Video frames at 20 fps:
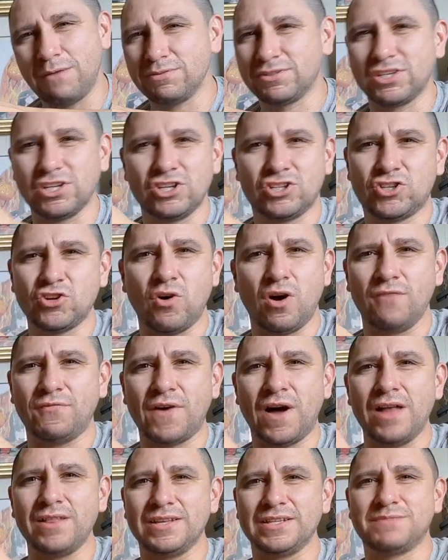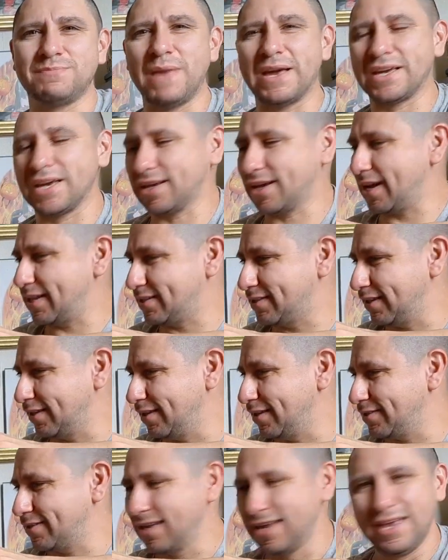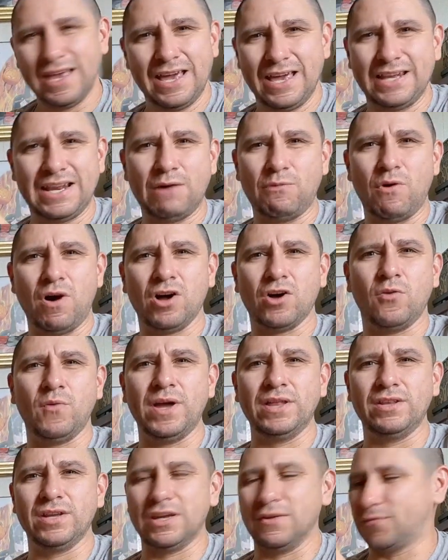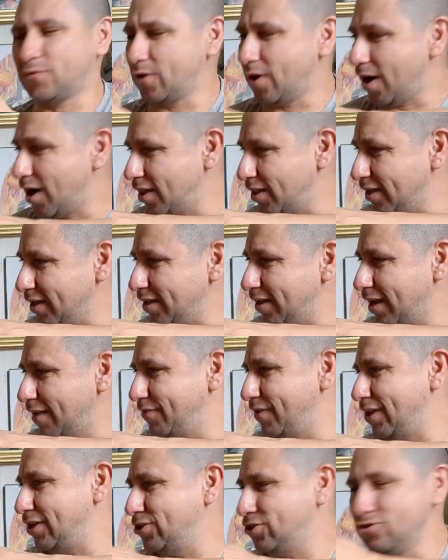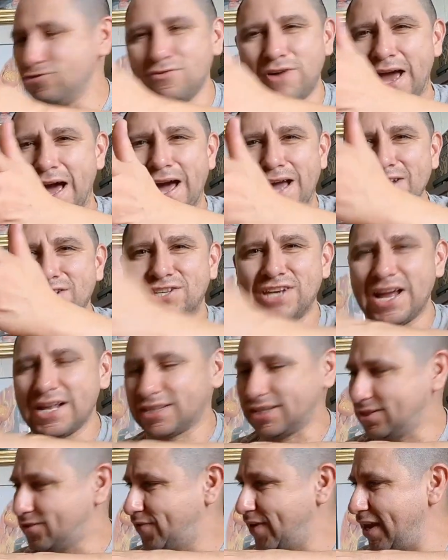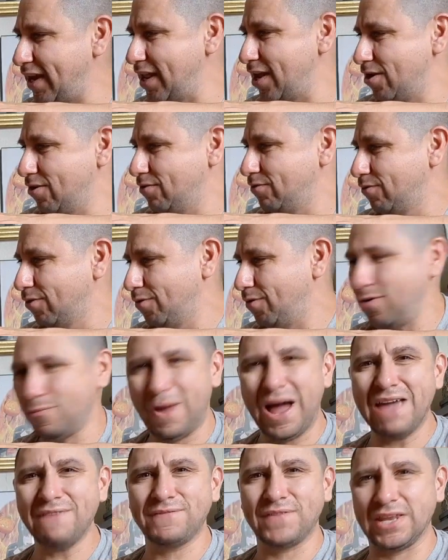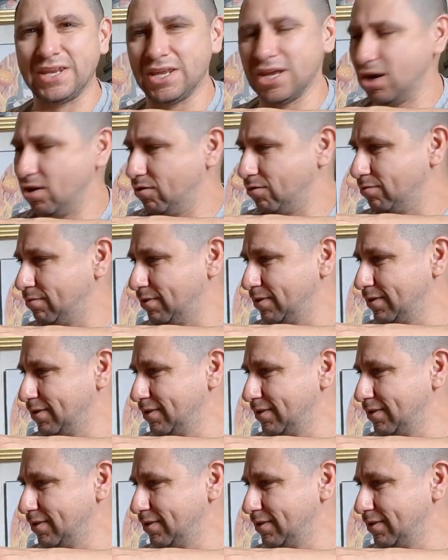I was going to show off Ollie's Mega Godzillas, and I walk away looking for Ollie, and then you hijacked this video, or my video.